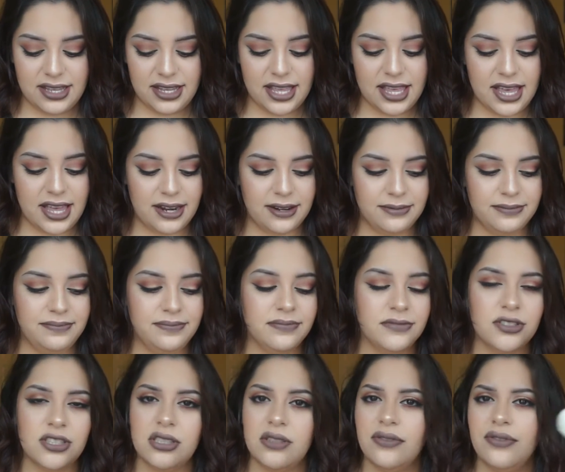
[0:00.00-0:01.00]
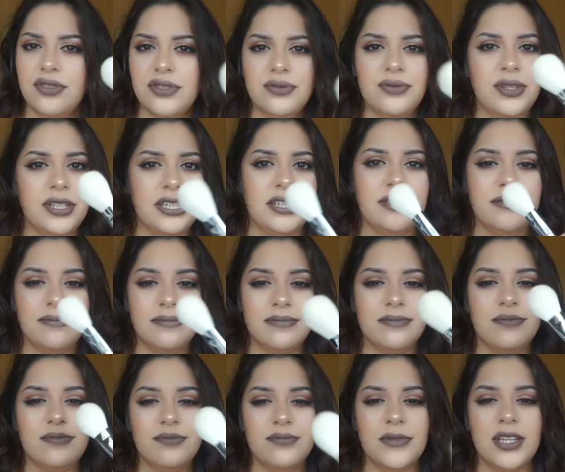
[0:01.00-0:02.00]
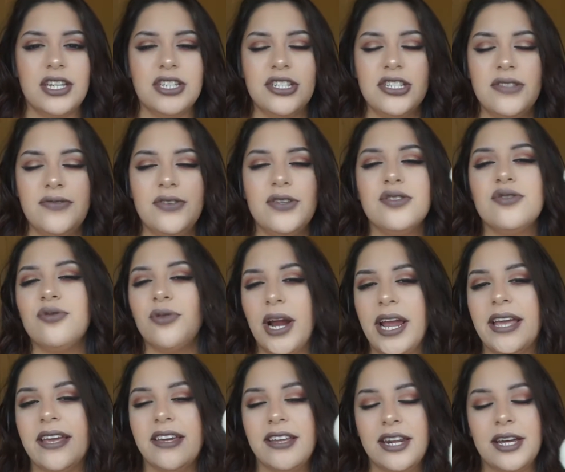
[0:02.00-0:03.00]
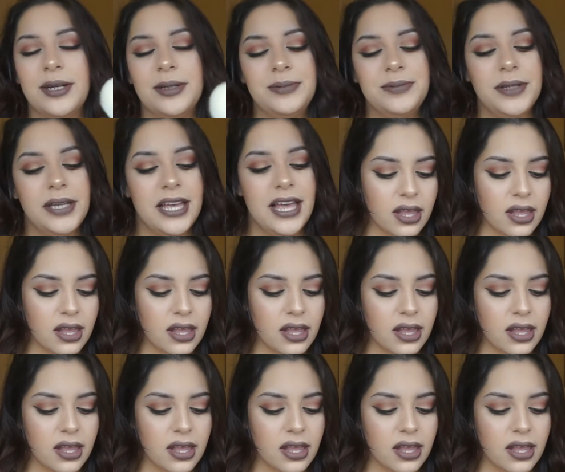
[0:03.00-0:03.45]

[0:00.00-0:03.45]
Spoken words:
Again, just feels right, you know?